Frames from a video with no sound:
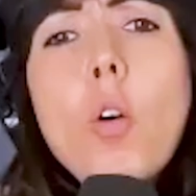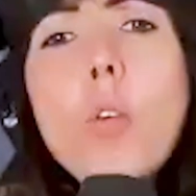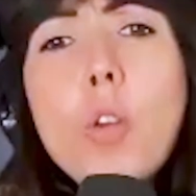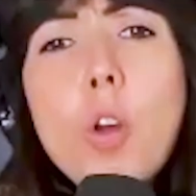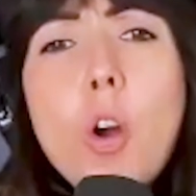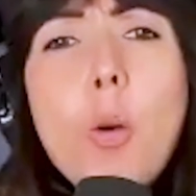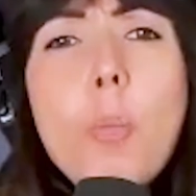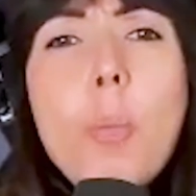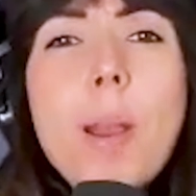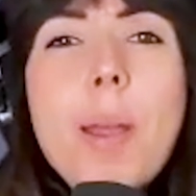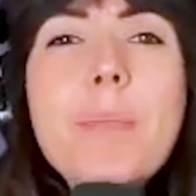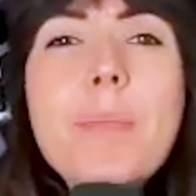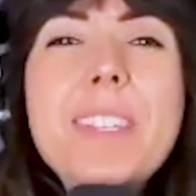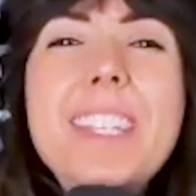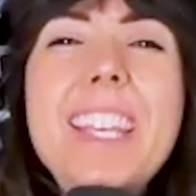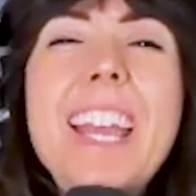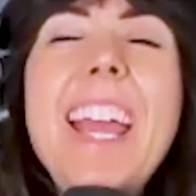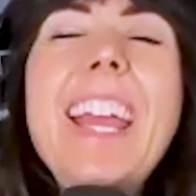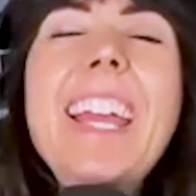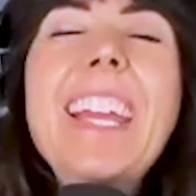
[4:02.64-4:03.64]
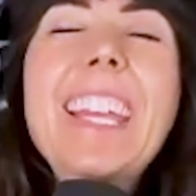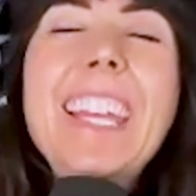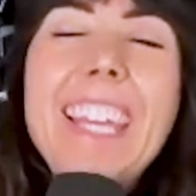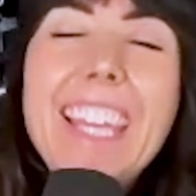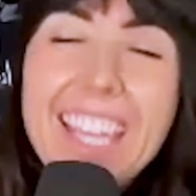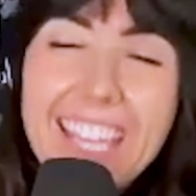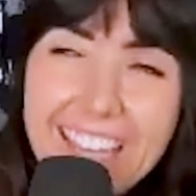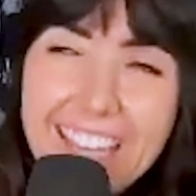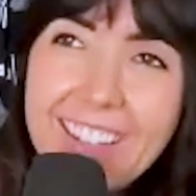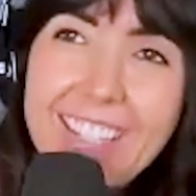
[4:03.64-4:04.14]
no. But I'm saying
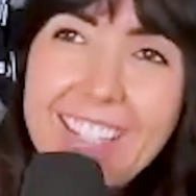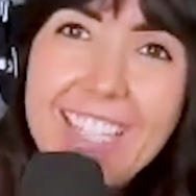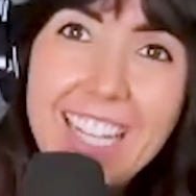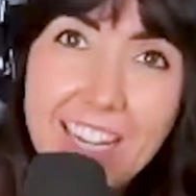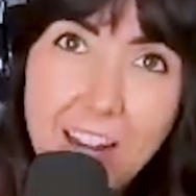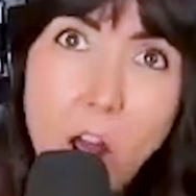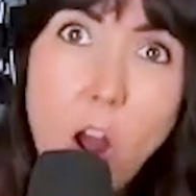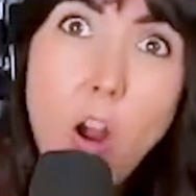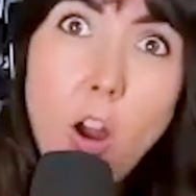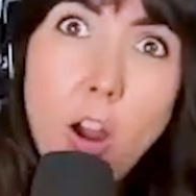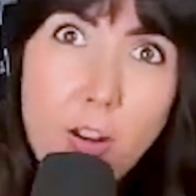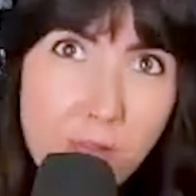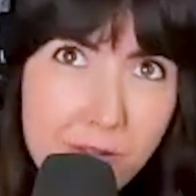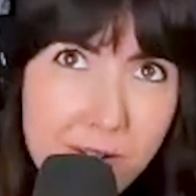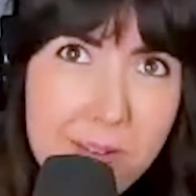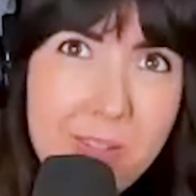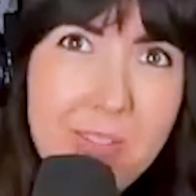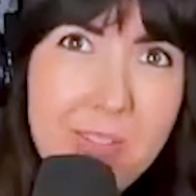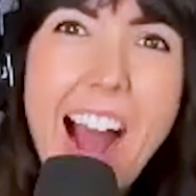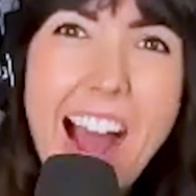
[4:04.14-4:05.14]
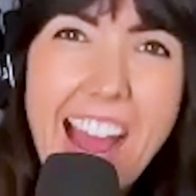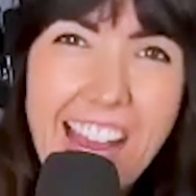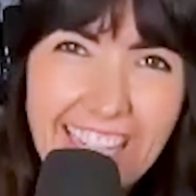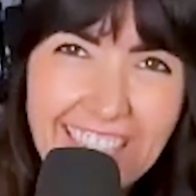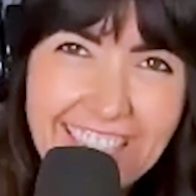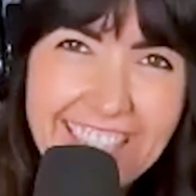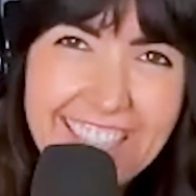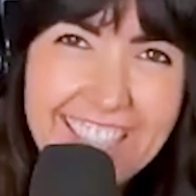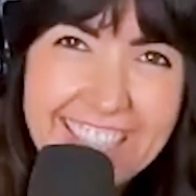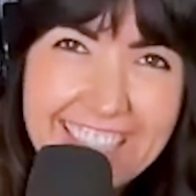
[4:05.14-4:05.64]
he did a Harvey
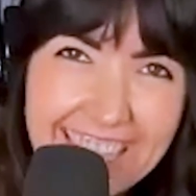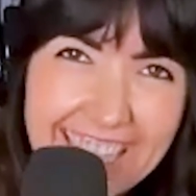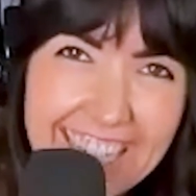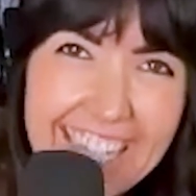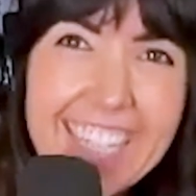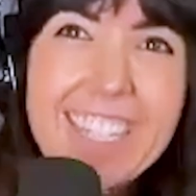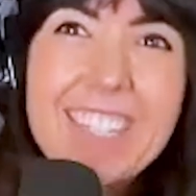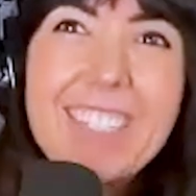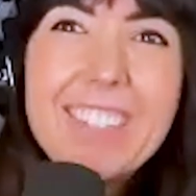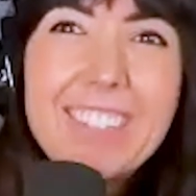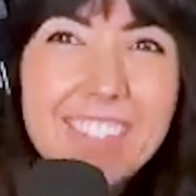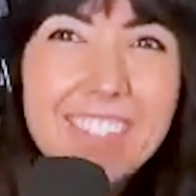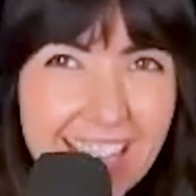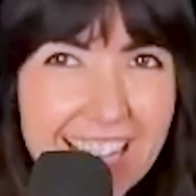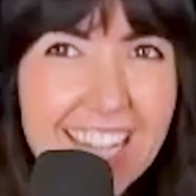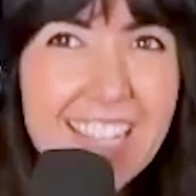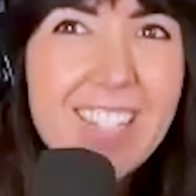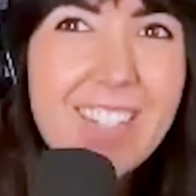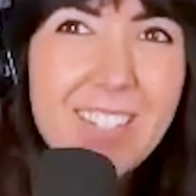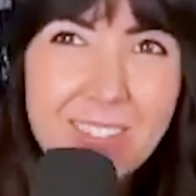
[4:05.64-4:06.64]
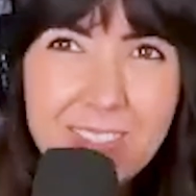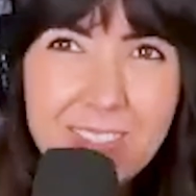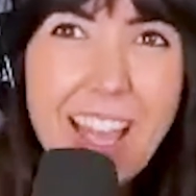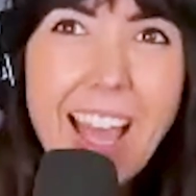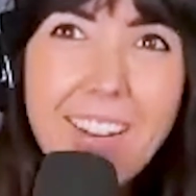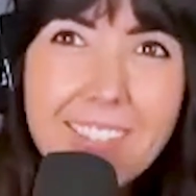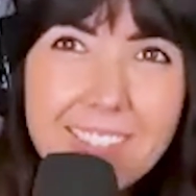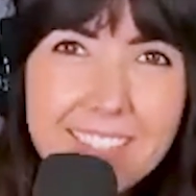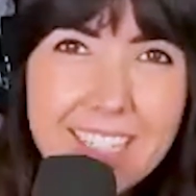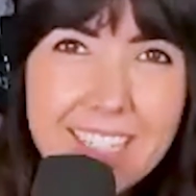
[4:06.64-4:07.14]
Weinstein in
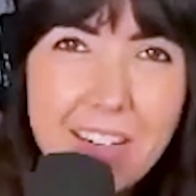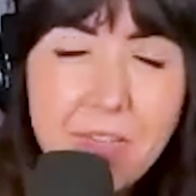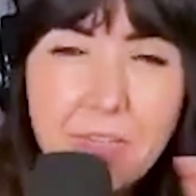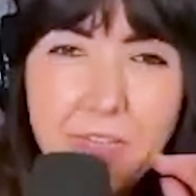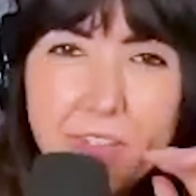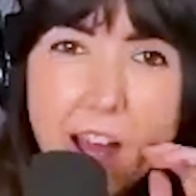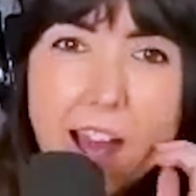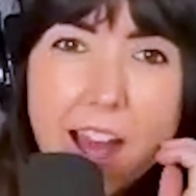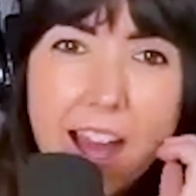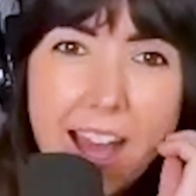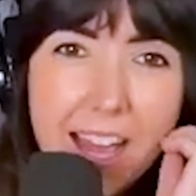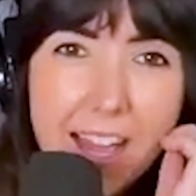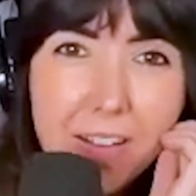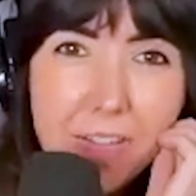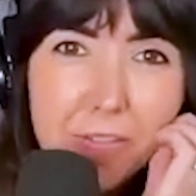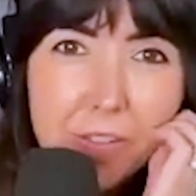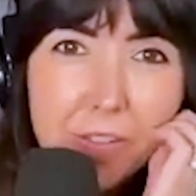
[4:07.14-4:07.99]
2005.